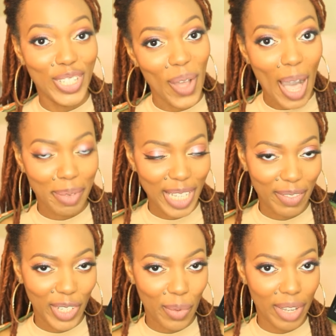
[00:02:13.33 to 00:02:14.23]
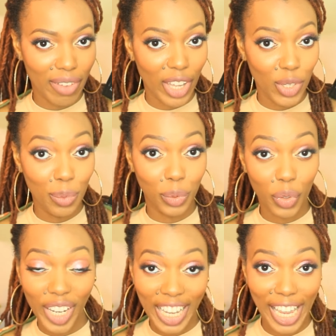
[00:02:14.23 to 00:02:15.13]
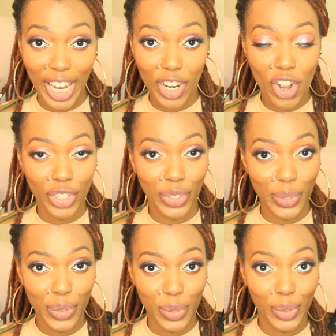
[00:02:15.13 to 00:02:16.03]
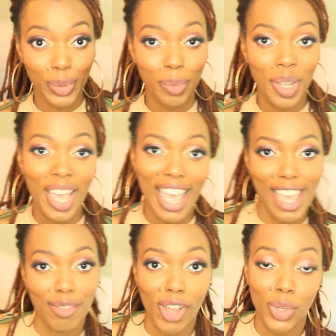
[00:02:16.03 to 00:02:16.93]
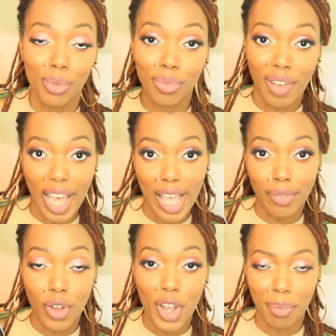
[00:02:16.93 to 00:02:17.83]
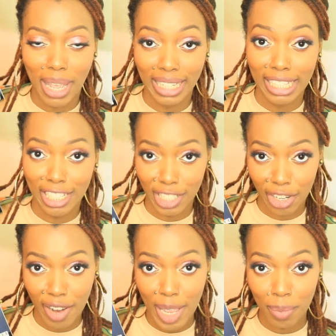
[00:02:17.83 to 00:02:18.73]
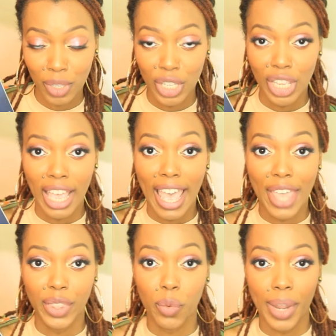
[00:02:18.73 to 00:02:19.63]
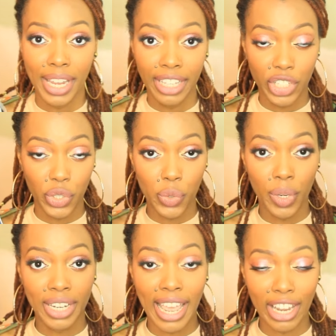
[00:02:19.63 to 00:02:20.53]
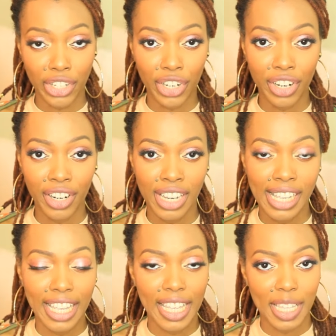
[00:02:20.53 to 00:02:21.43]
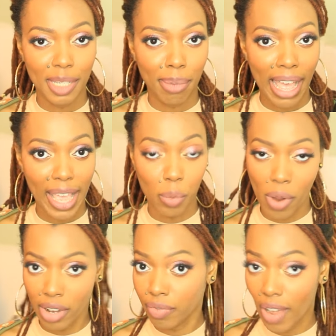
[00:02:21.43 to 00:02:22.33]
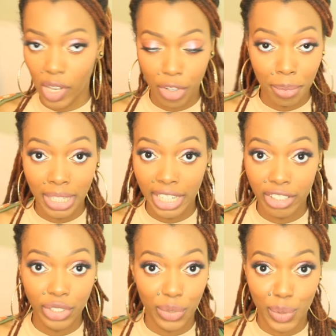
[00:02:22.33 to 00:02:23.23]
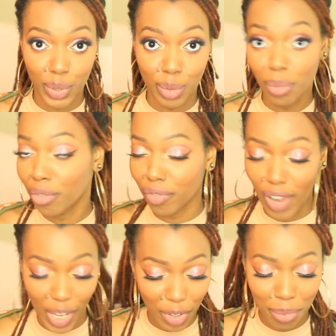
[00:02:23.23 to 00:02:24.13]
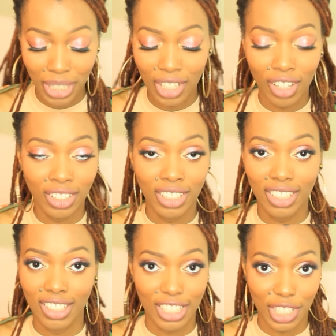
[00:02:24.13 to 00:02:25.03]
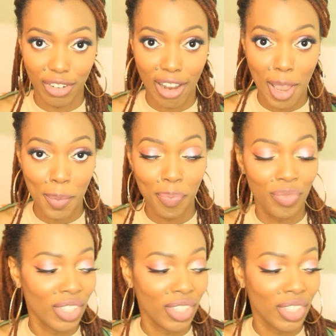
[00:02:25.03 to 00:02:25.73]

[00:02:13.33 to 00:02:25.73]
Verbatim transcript: So I'll be giving away volume 3 here on YouTube and volume 5 on my Instagram. And the way that you can enter is by one, following me here on YouTube, following me on Instagram,